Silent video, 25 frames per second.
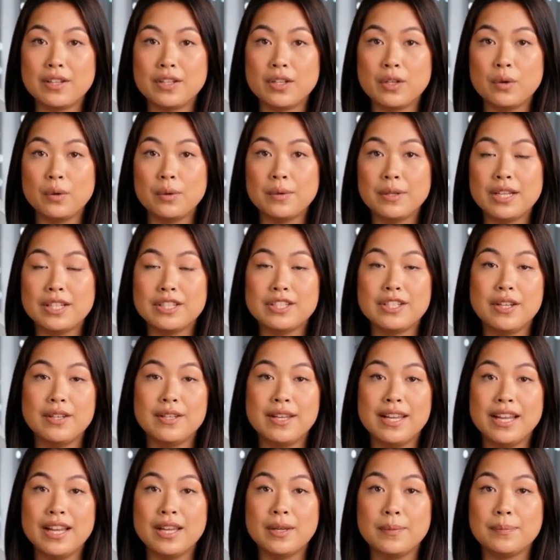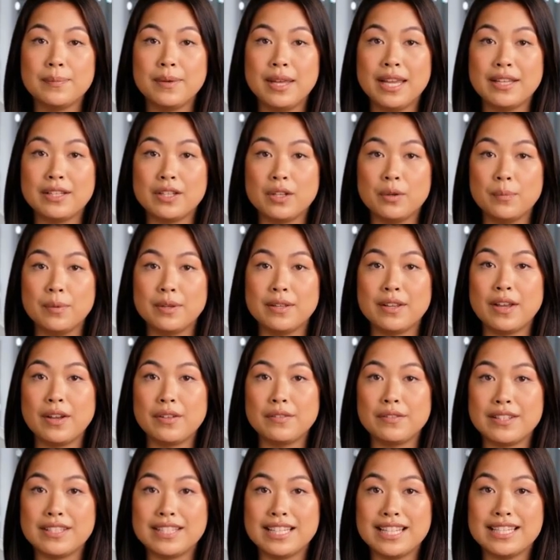you will be shown a help menu with
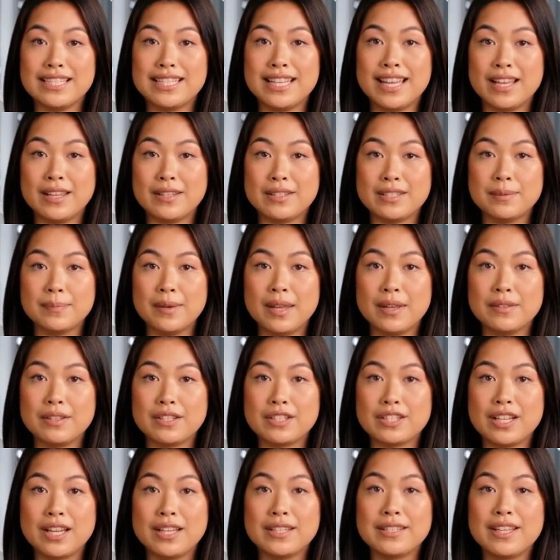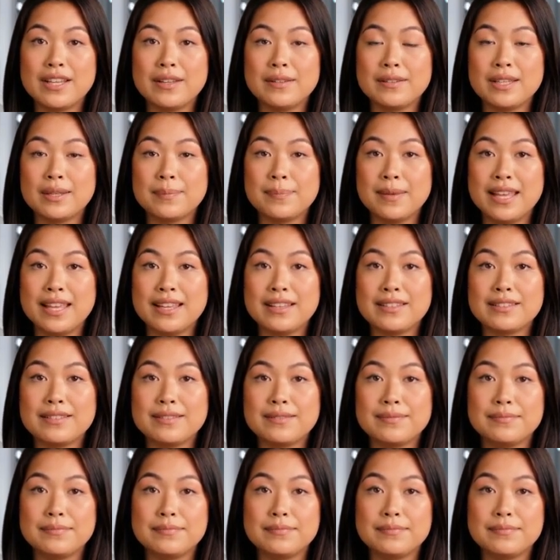all the details about the shutdown command.